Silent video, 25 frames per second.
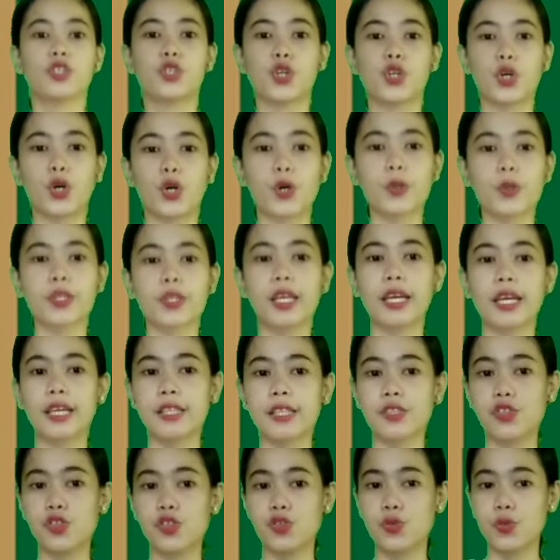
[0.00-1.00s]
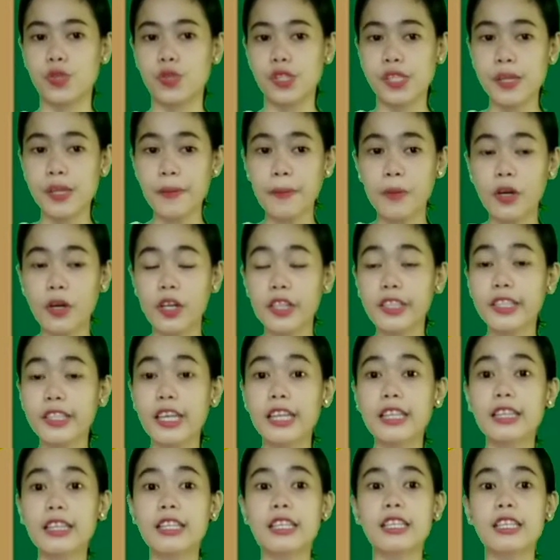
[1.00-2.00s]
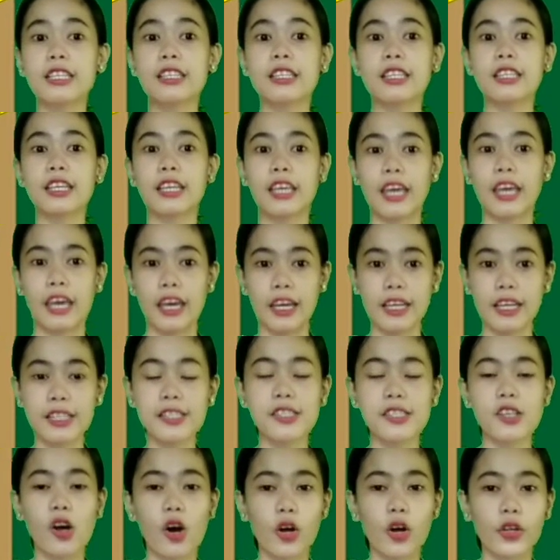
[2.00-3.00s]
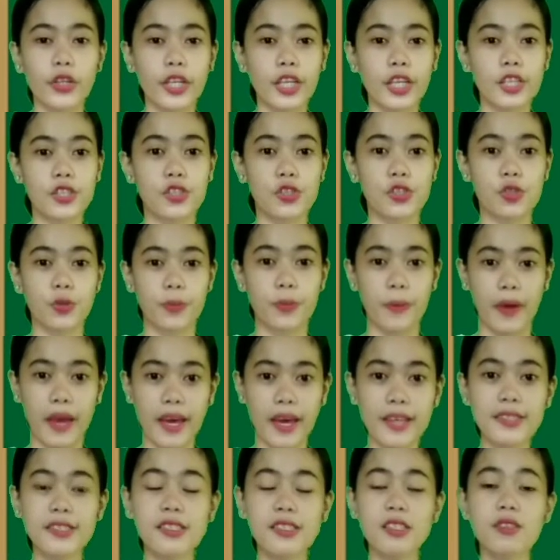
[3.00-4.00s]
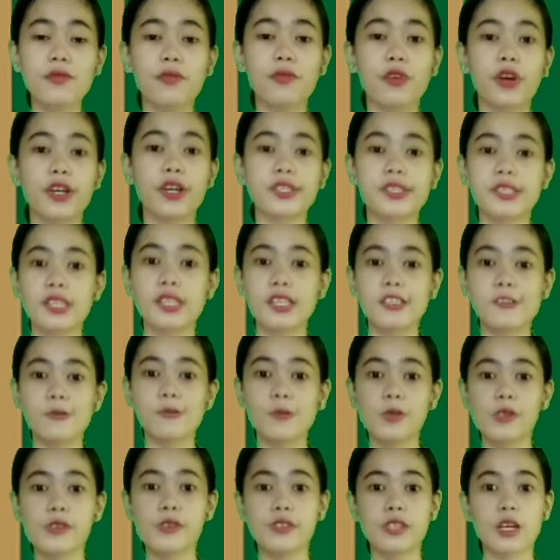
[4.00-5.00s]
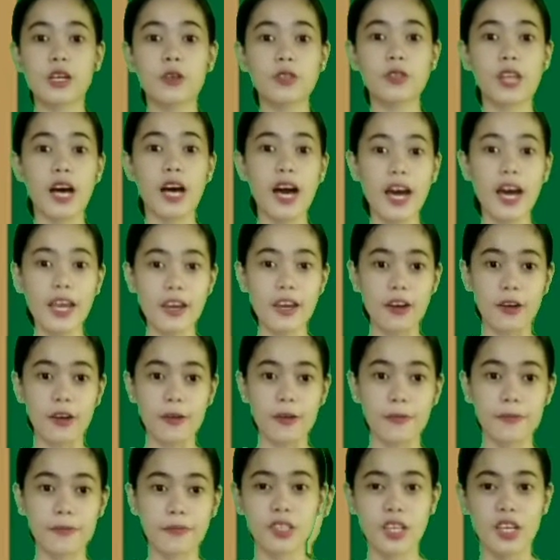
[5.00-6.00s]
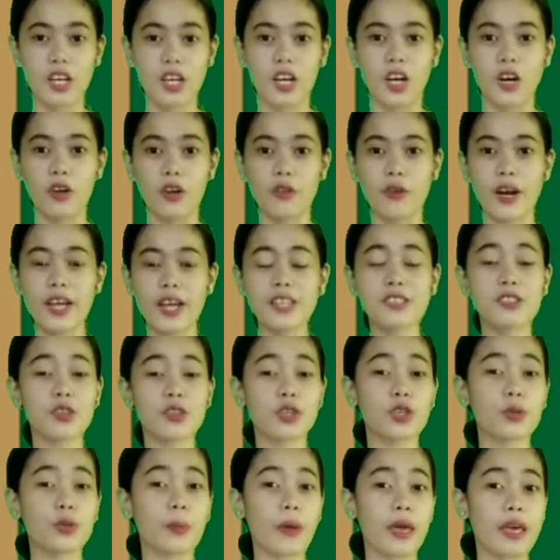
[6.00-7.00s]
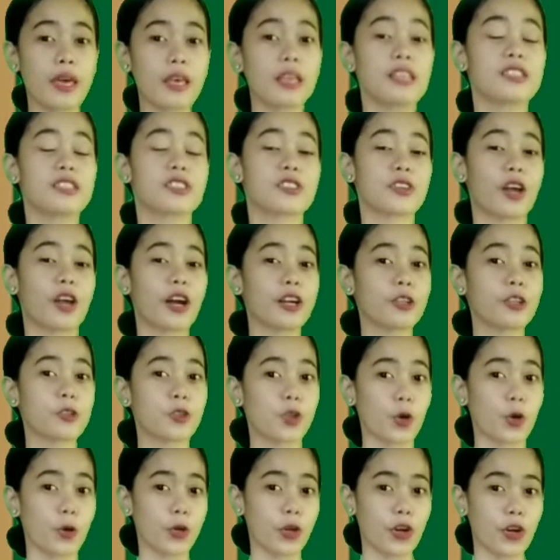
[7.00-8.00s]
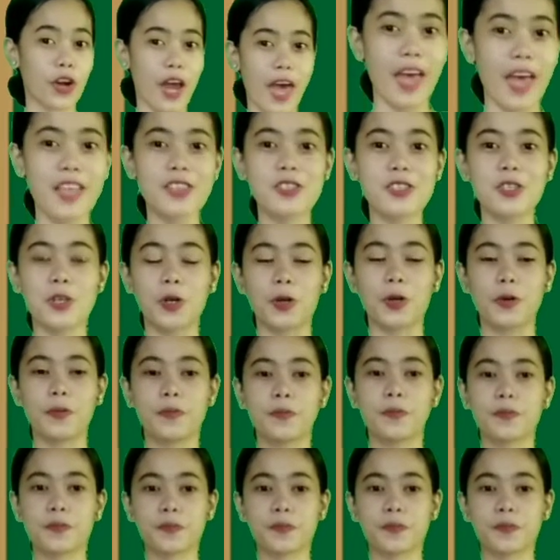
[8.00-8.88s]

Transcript: Draw the symbol that indicates all instruments and voices will sound higher. Alright, so you may start draw your answer.